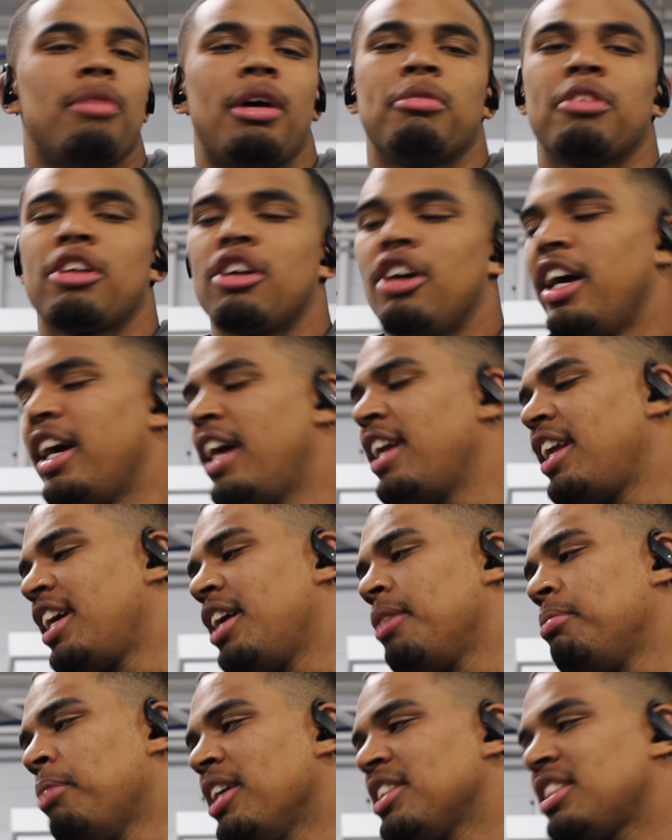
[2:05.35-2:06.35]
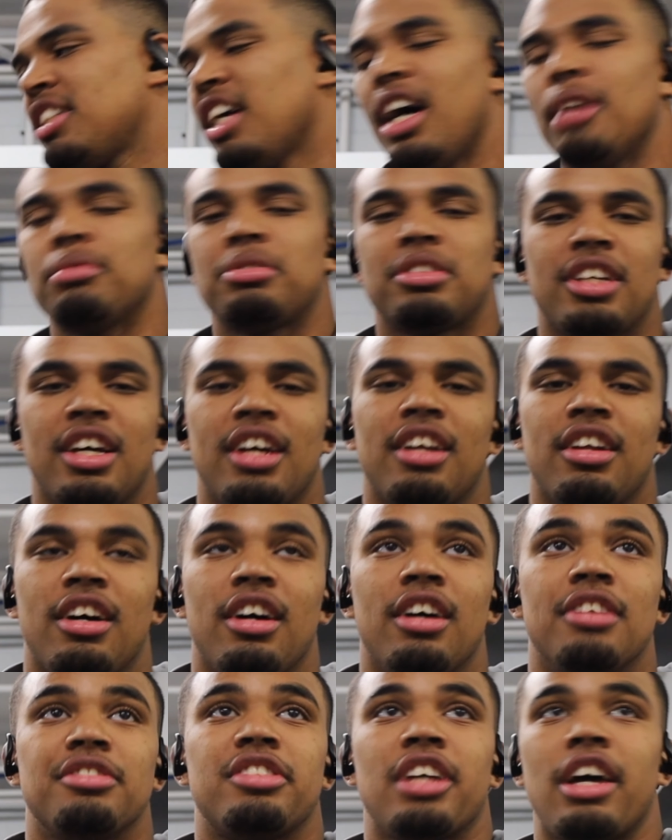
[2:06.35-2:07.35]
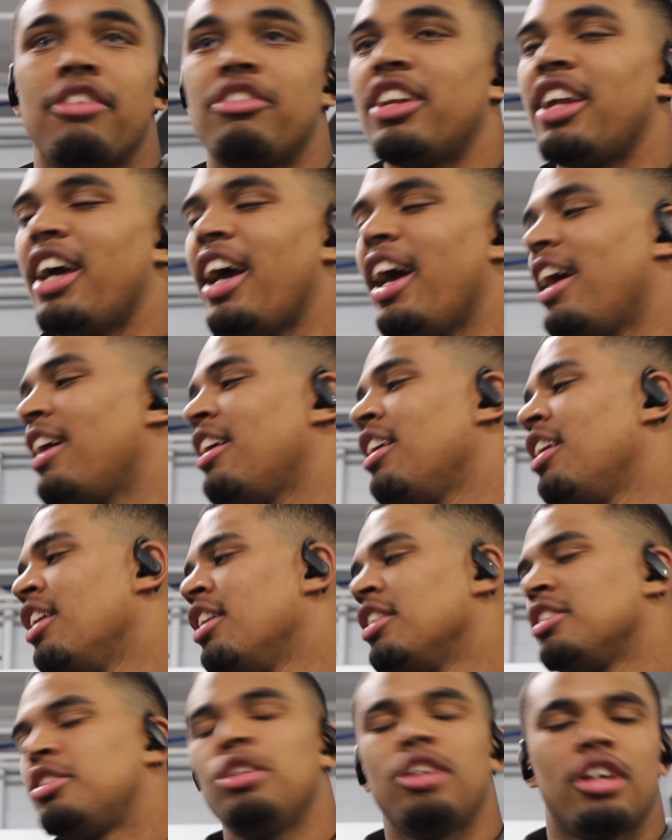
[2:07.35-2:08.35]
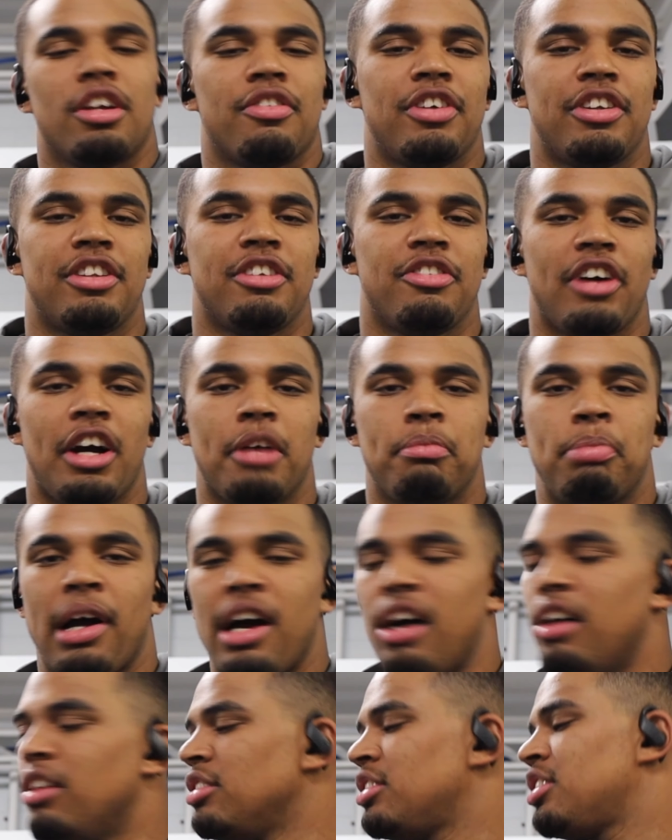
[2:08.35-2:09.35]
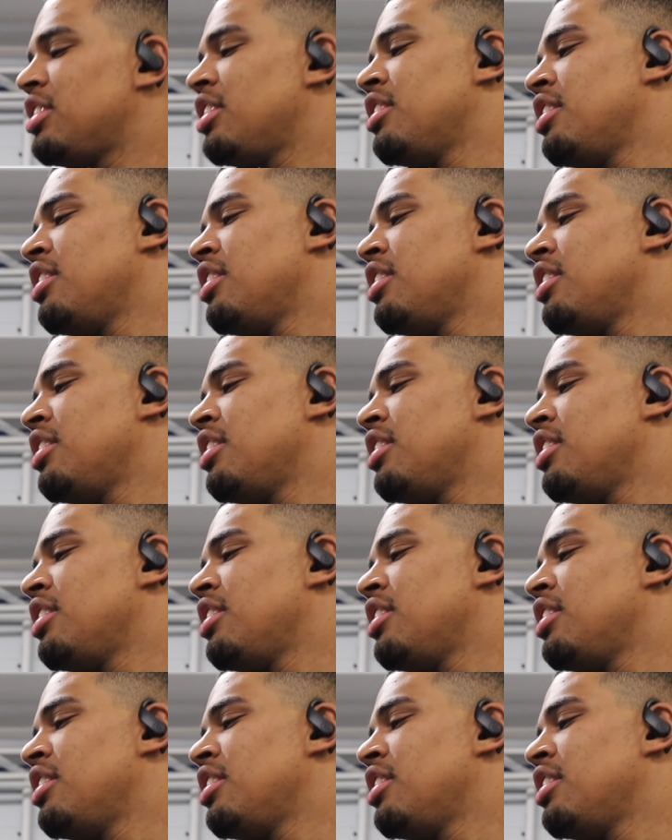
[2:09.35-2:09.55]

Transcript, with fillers: I'm gonna go ahead and hit my top set of seven at 255 pounds